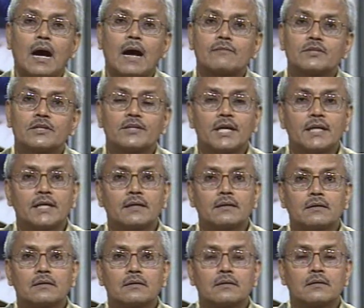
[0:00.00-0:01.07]
After
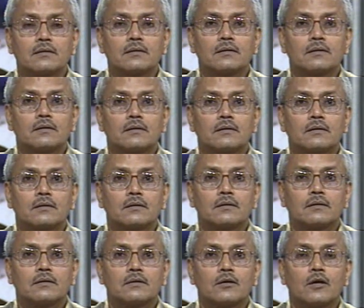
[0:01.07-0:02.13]
reading
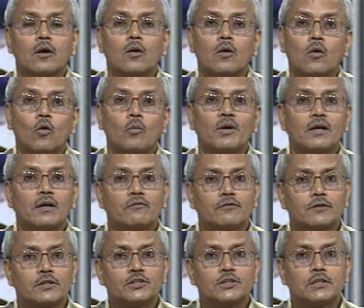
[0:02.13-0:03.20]
Homer and
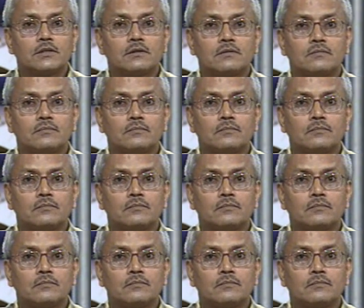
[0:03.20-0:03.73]
Virgil,